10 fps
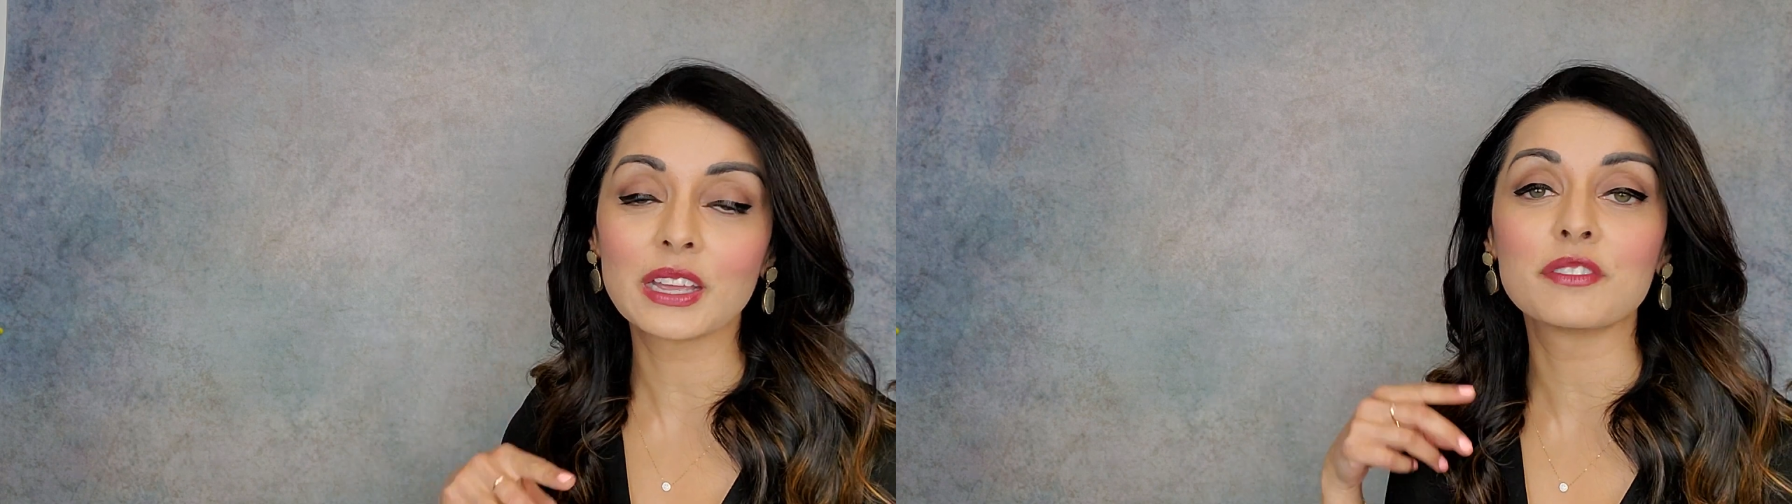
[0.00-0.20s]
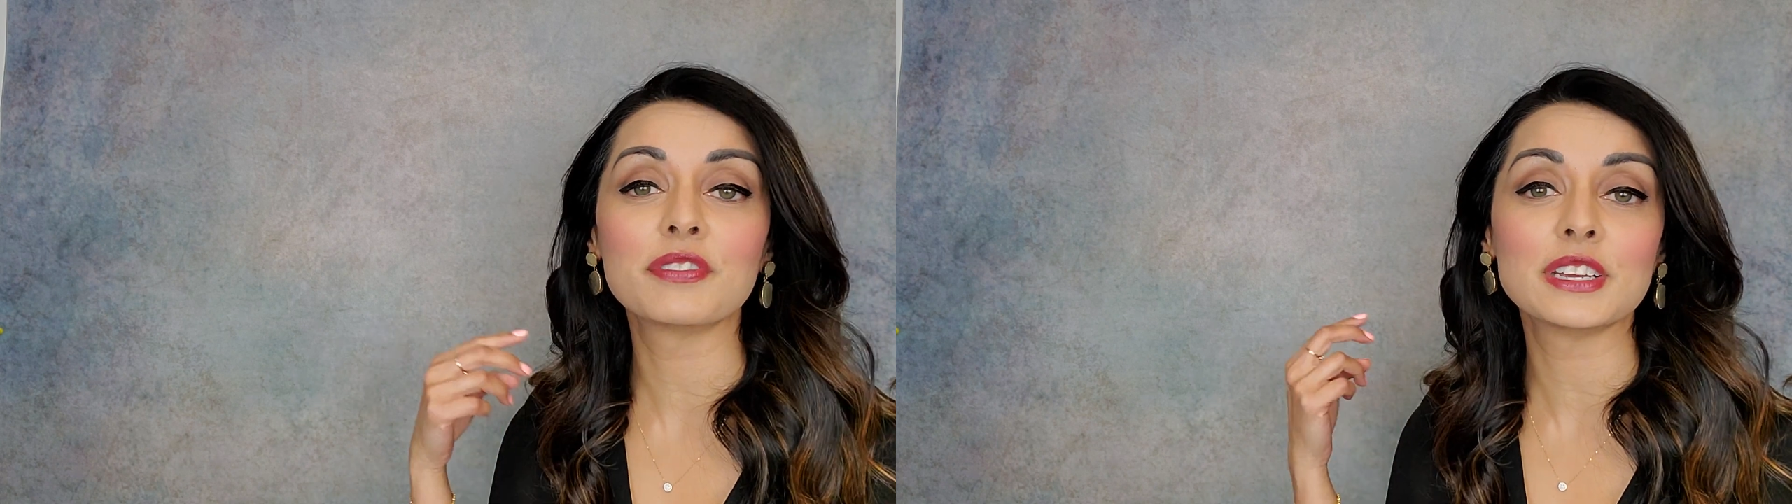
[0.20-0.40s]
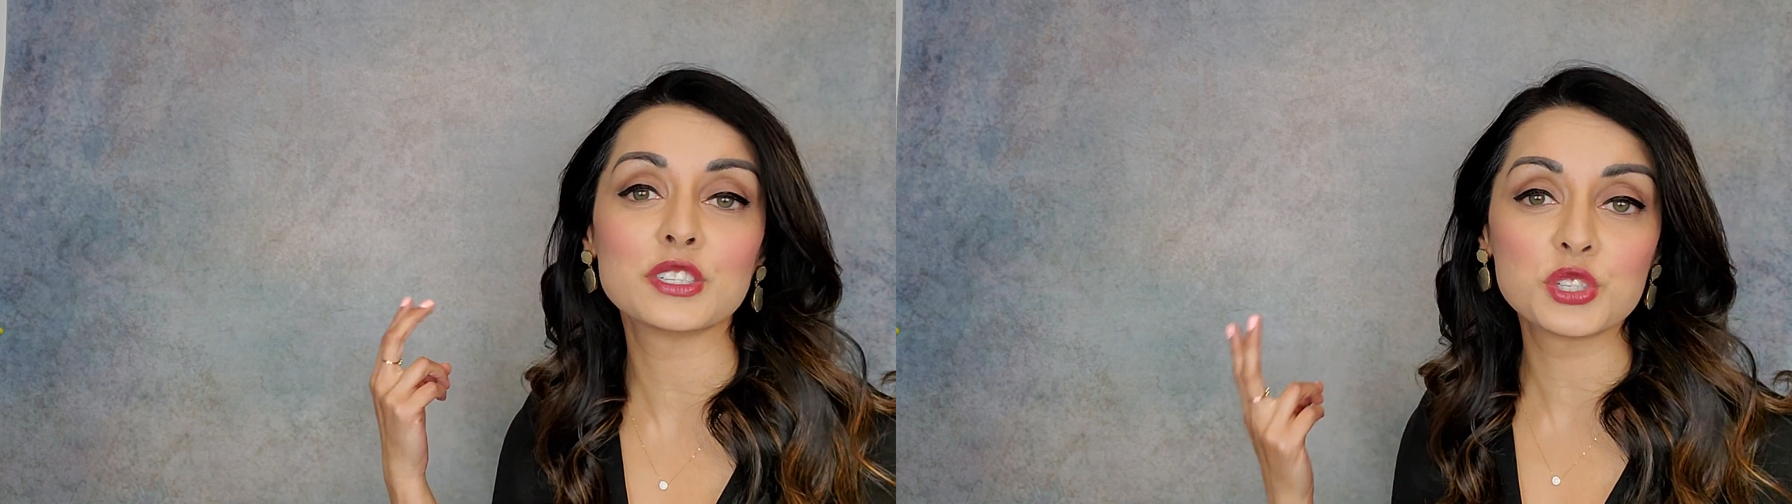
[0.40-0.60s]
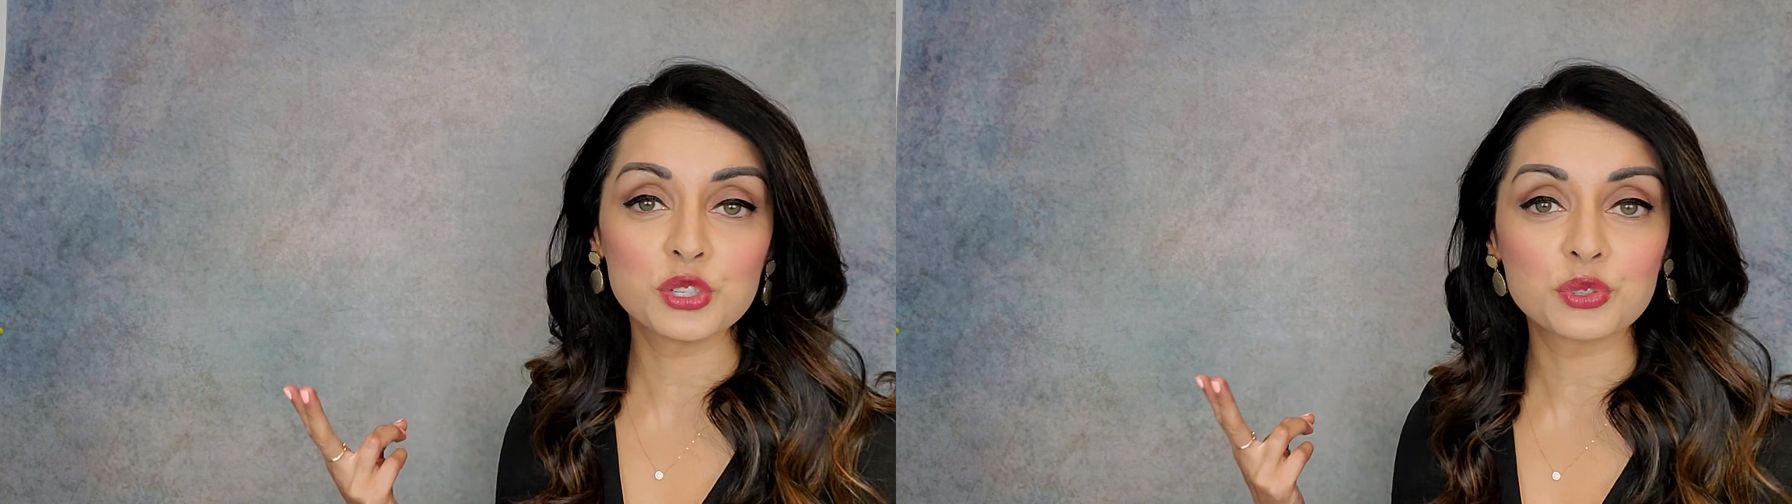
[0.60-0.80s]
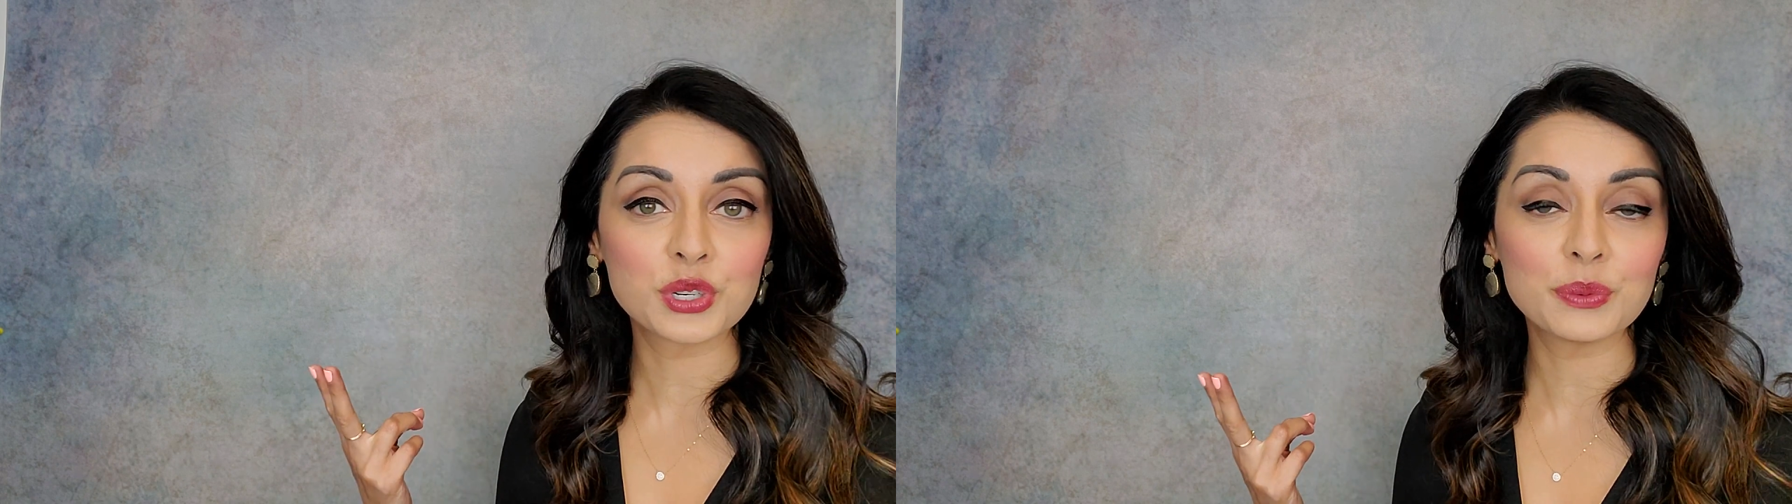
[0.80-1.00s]
and phase
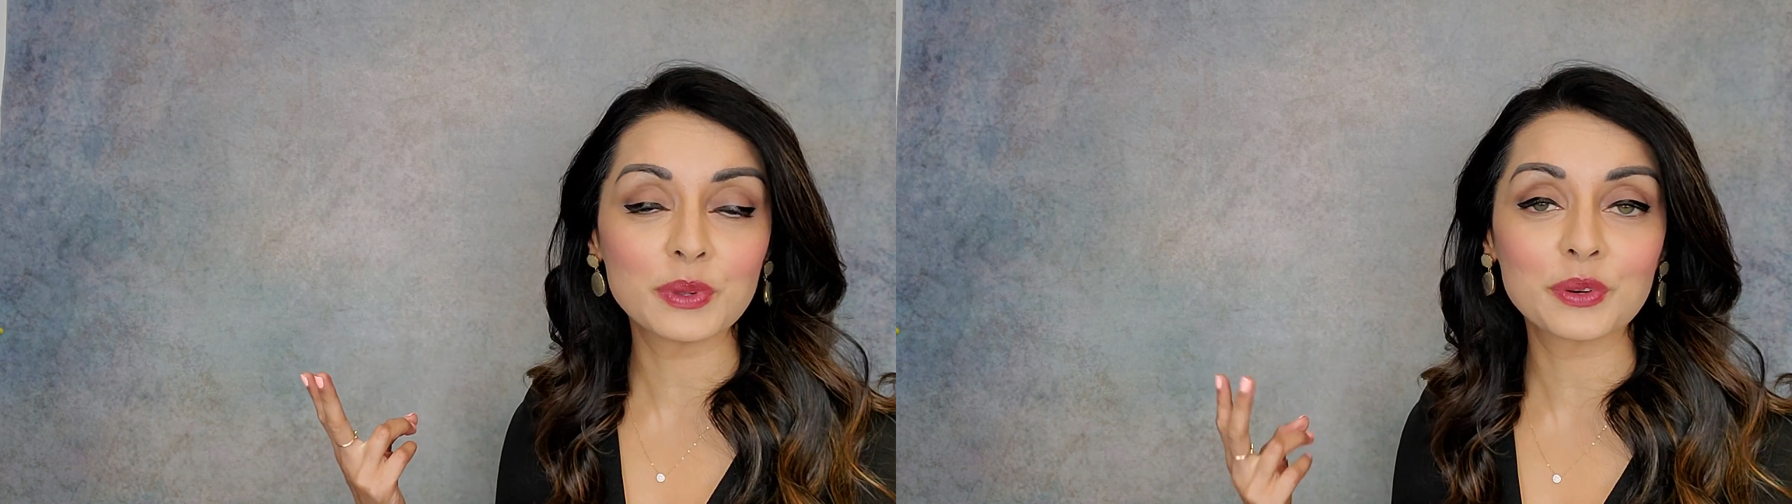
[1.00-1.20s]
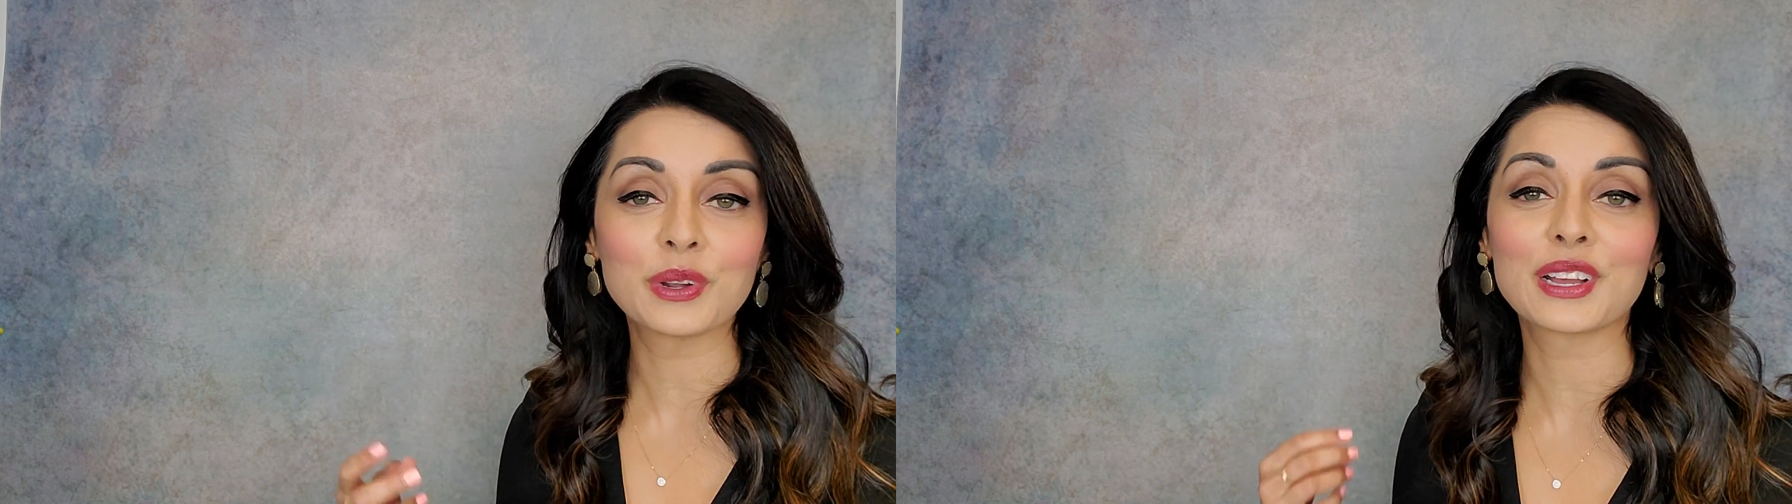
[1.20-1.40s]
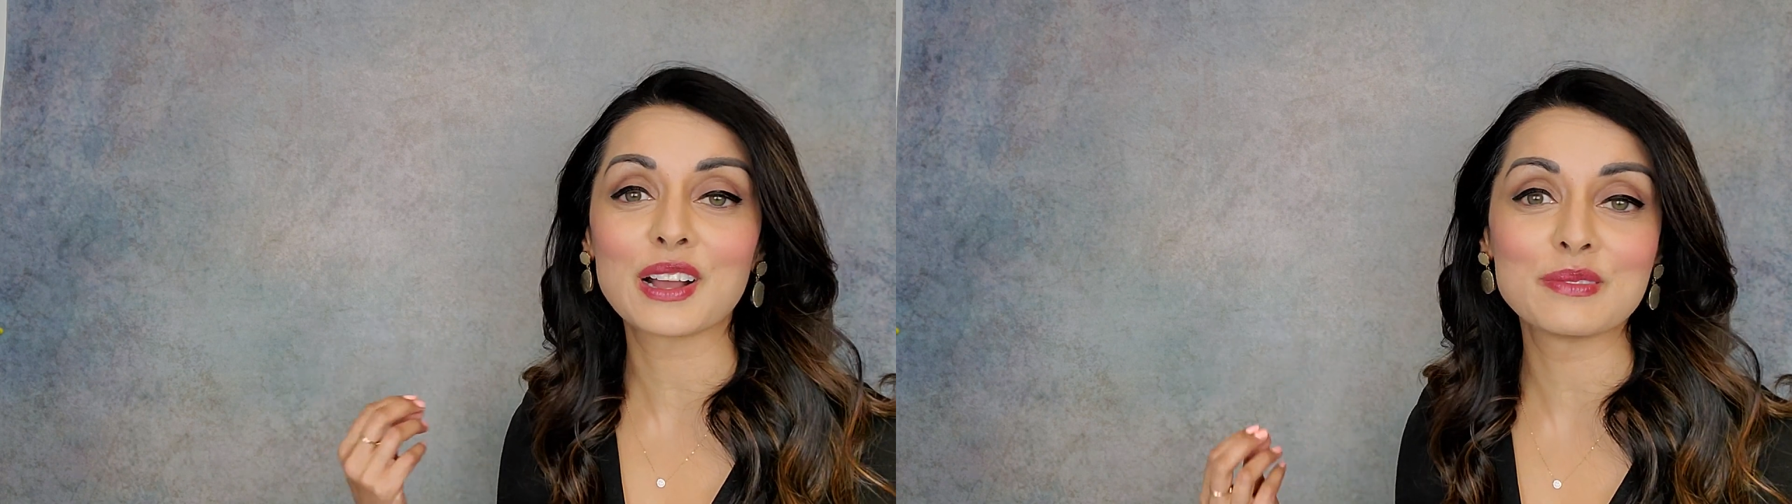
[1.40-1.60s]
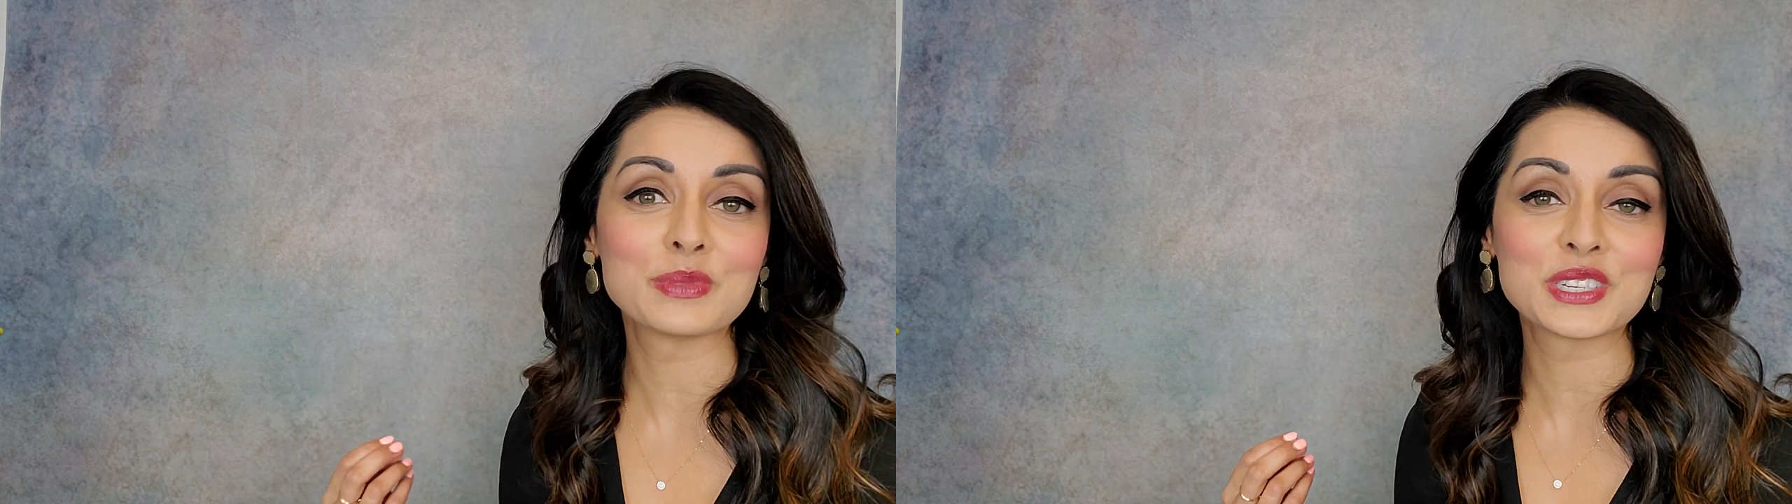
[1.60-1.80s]
2 treatment when it comes